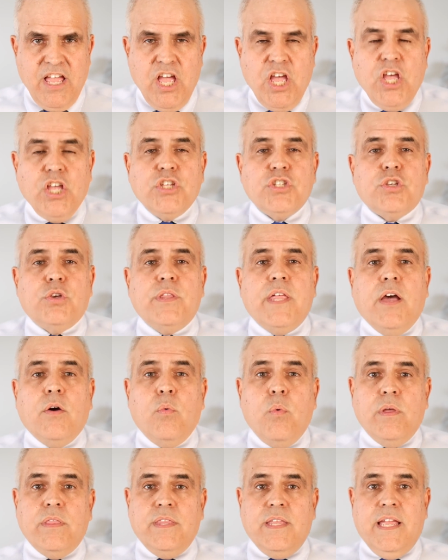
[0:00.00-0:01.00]
so that
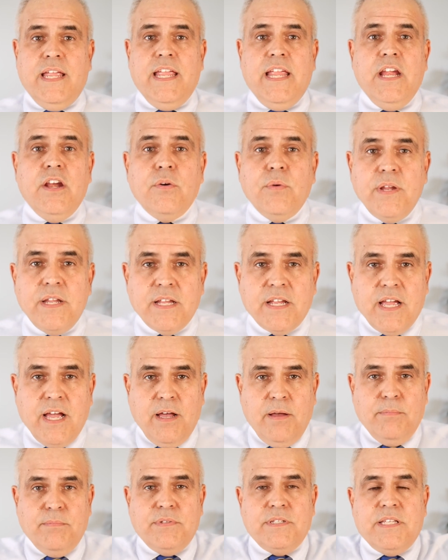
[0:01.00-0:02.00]
when the hearing
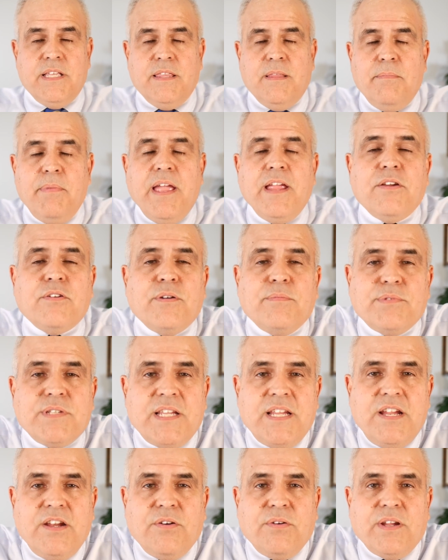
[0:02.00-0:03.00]
comes and the bankruptcy
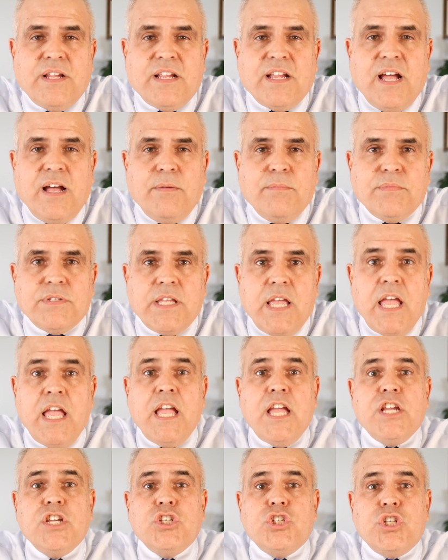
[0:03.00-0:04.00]
hearing comes,
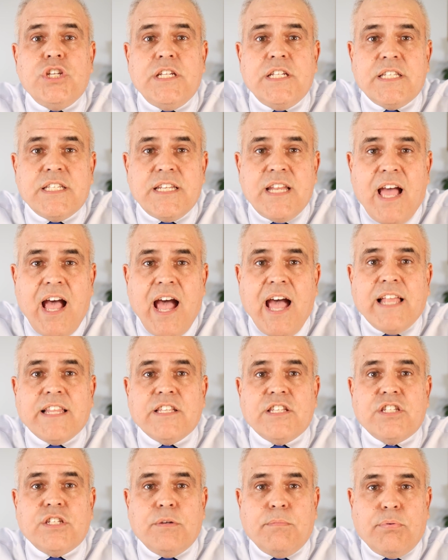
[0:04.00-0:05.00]
she's not
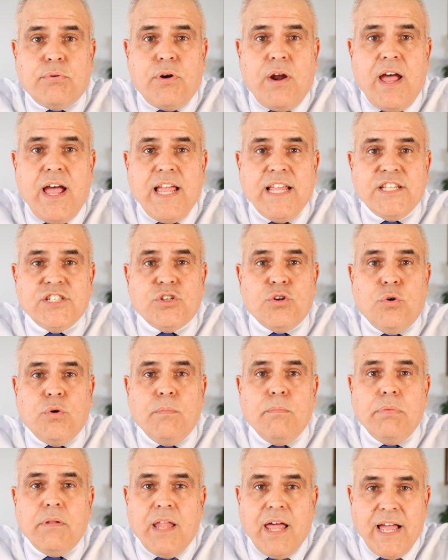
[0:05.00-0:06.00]
surprised or
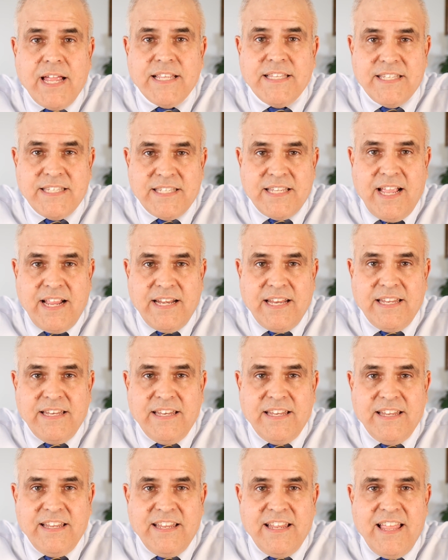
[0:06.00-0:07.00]
blindsided.
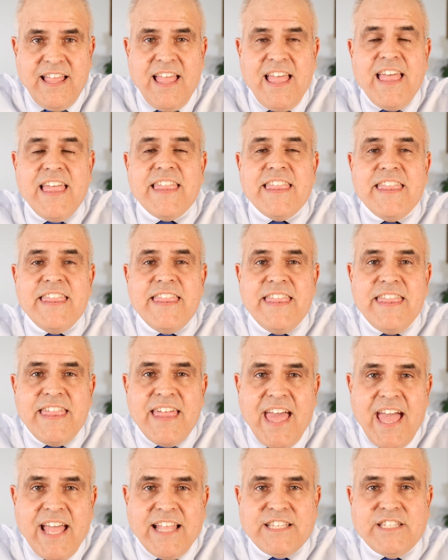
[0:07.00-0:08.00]

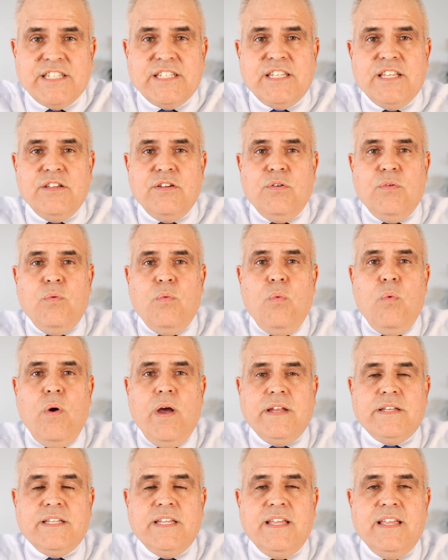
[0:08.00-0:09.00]
That's
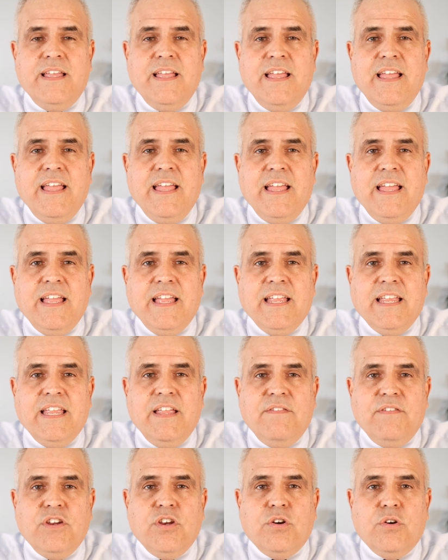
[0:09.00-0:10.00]
what
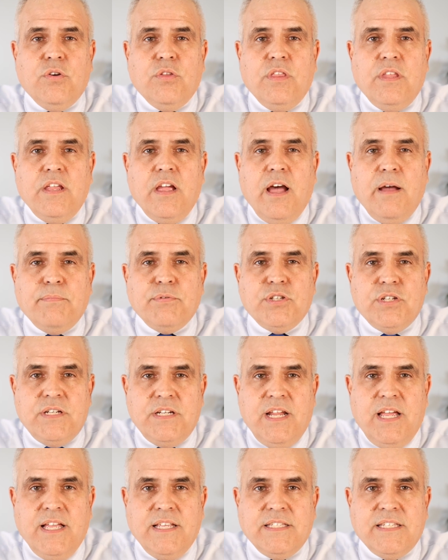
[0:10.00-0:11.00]
giving her the option
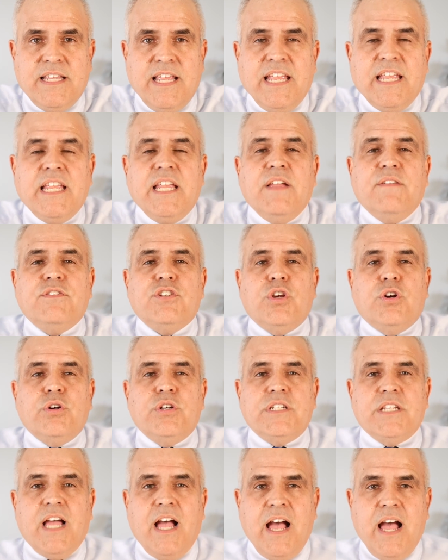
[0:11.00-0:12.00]
does. It gives her
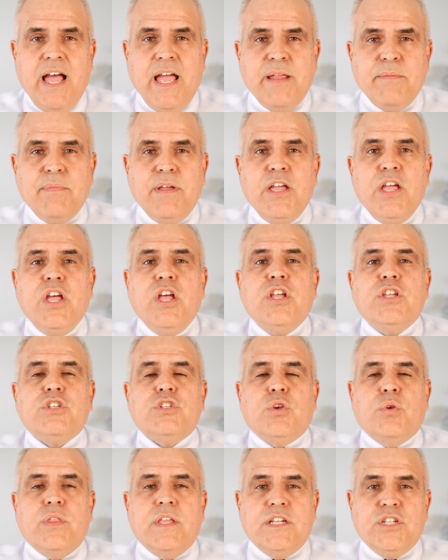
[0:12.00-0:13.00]
time
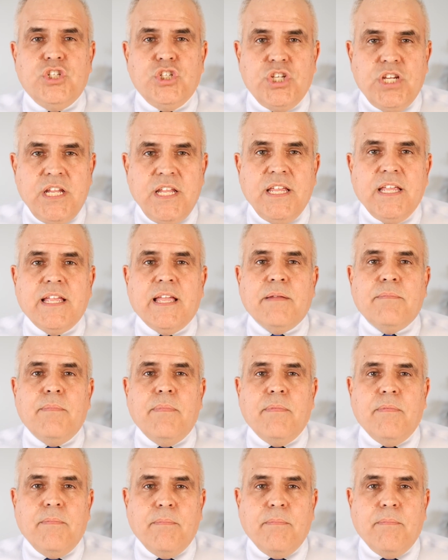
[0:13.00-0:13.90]
so that she can